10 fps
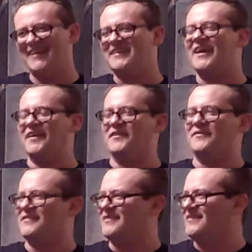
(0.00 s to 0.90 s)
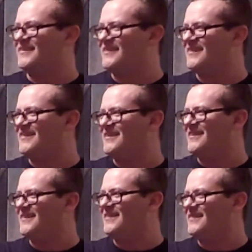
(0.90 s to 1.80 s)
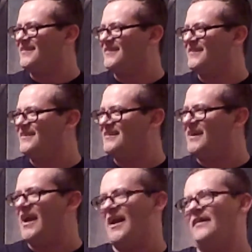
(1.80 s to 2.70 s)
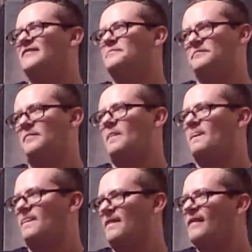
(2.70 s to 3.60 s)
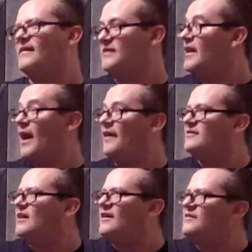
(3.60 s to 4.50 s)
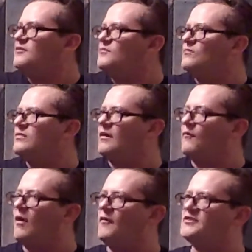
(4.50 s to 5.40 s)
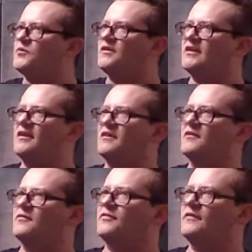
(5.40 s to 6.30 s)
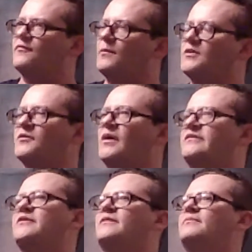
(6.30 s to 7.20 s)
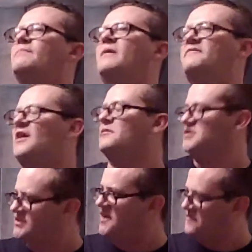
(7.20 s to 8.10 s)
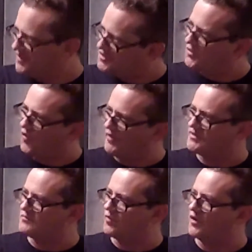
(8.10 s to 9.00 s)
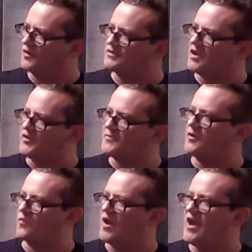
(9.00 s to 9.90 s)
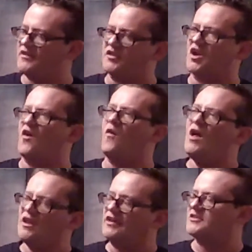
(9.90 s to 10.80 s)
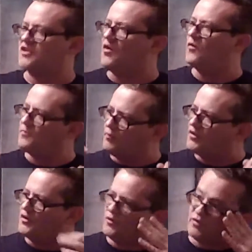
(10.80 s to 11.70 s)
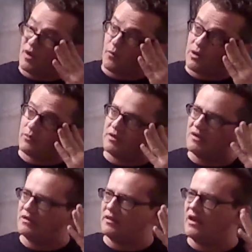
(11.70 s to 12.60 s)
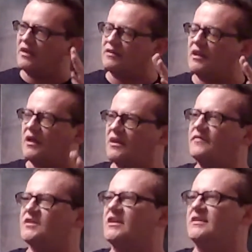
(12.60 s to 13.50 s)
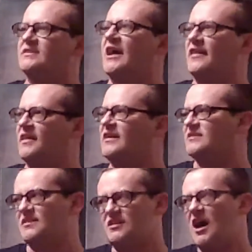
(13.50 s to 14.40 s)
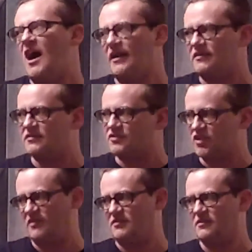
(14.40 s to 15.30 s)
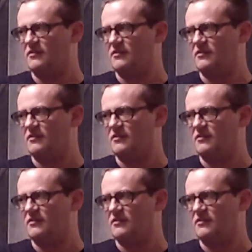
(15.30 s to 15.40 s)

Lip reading: it's so weird seeing that blue instead of the red. Yeah, I even always wanted to hear from the director if that was a definite choice, where it's always been a red. Go, let's go with blue. That way it gives an insight that it's not Jason.